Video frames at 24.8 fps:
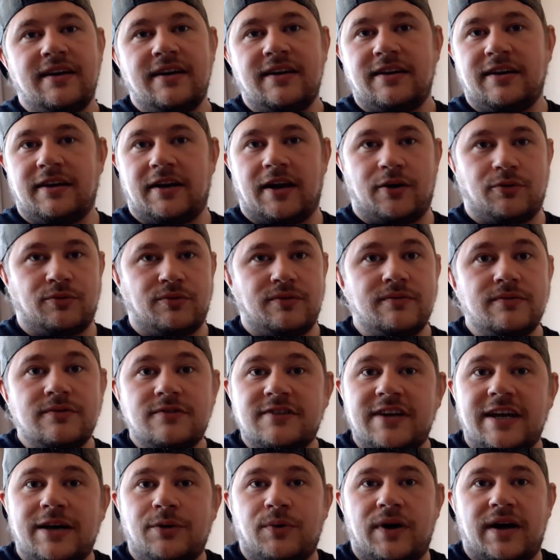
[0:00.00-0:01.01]
you know,
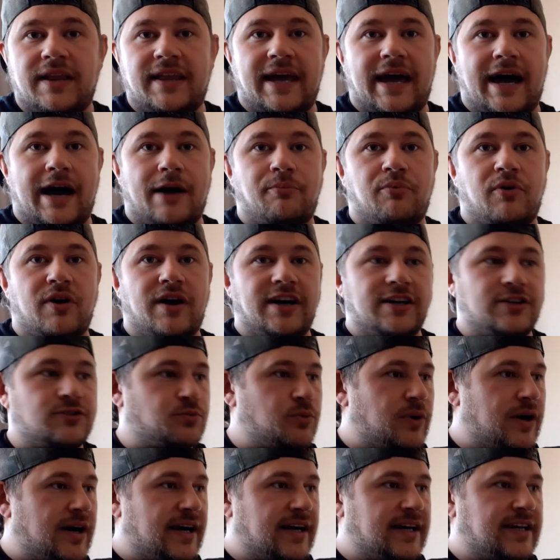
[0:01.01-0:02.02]
see where they are price
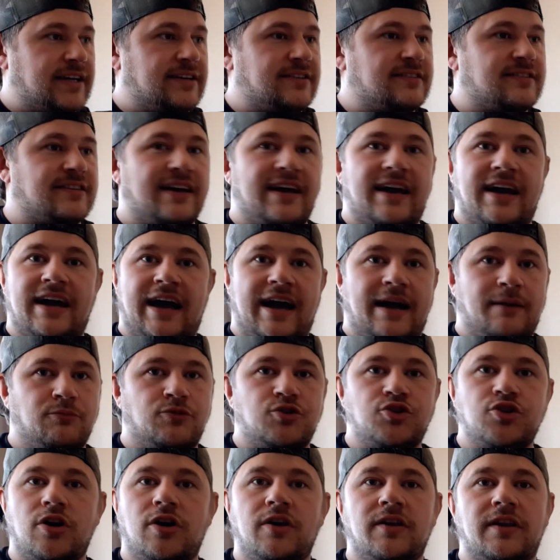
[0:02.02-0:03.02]
wise. I'm
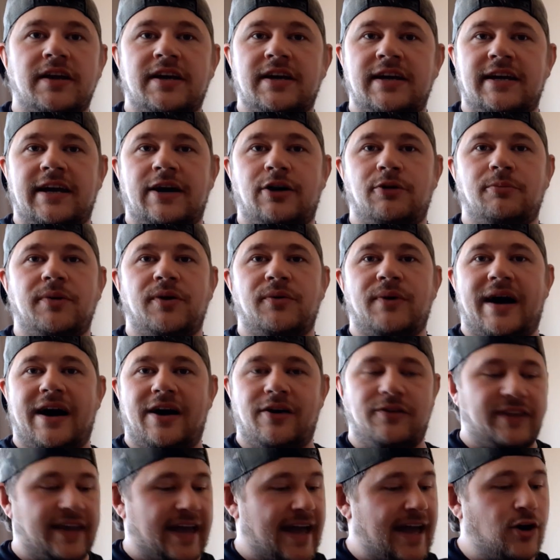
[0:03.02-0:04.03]
sure they can help you
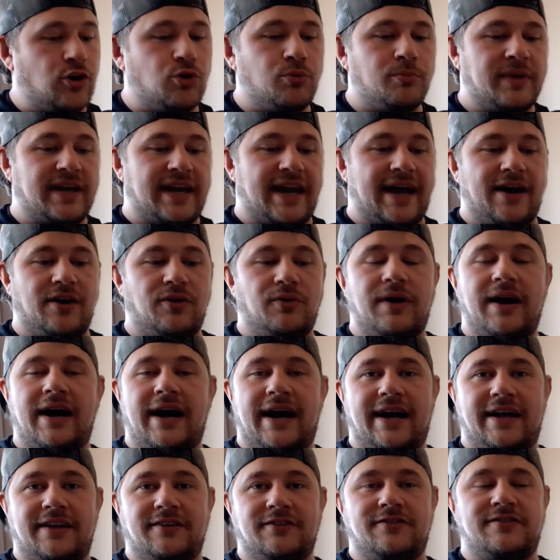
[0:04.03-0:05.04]
out. They helped me out
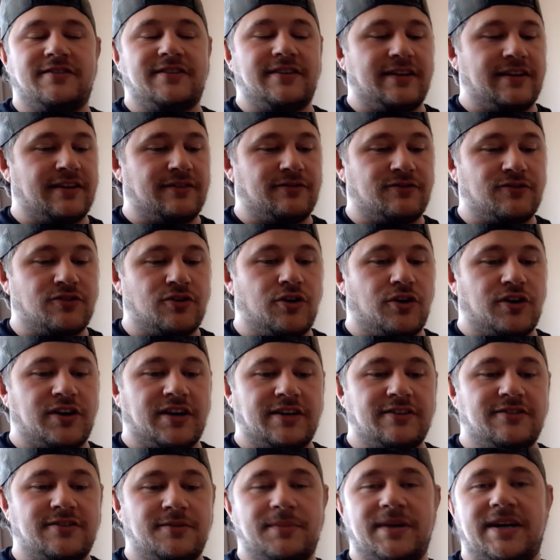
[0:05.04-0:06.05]
and they got
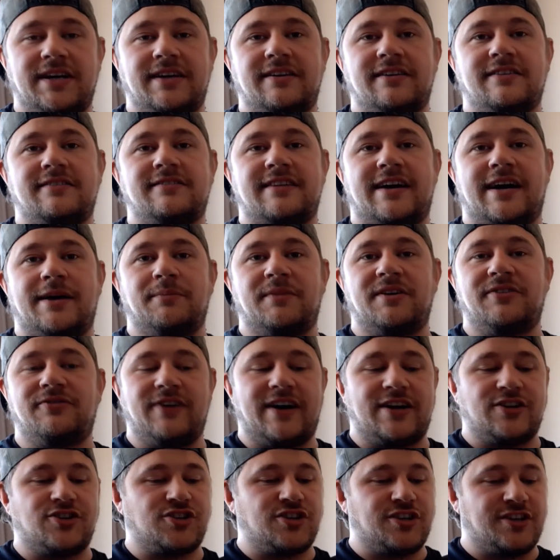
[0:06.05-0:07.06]
it to me in a timely
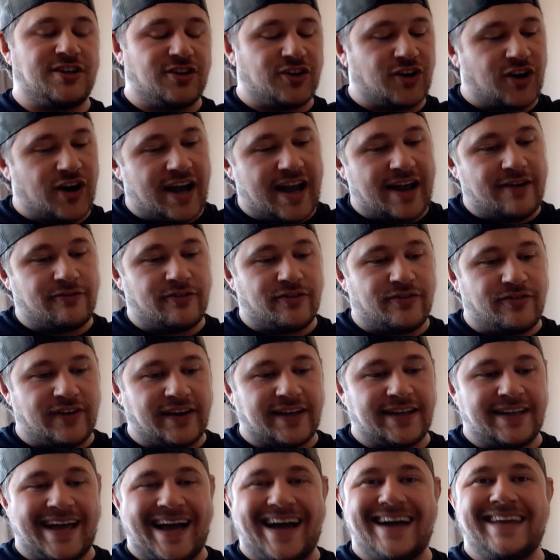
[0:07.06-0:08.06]
fashion. They got
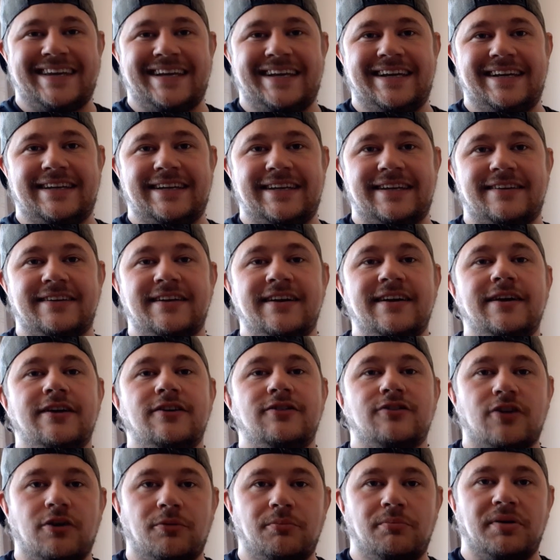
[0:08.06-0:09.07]
everything that I needed
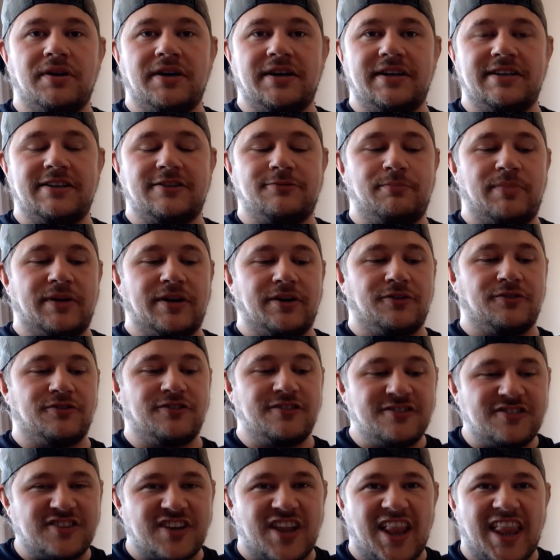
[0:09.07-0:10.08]
to complete this build.
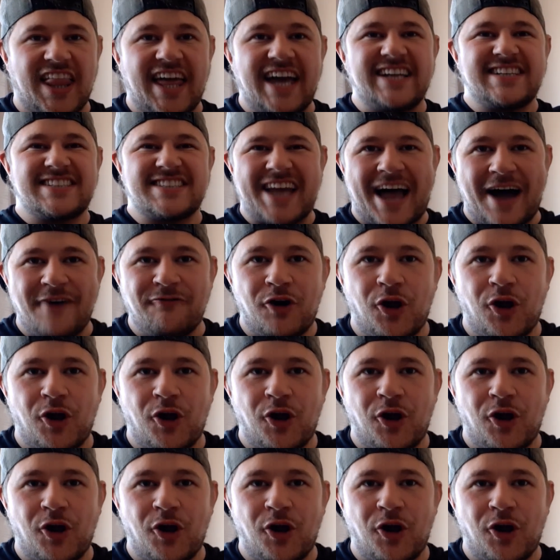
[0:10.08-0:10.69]
So let's have a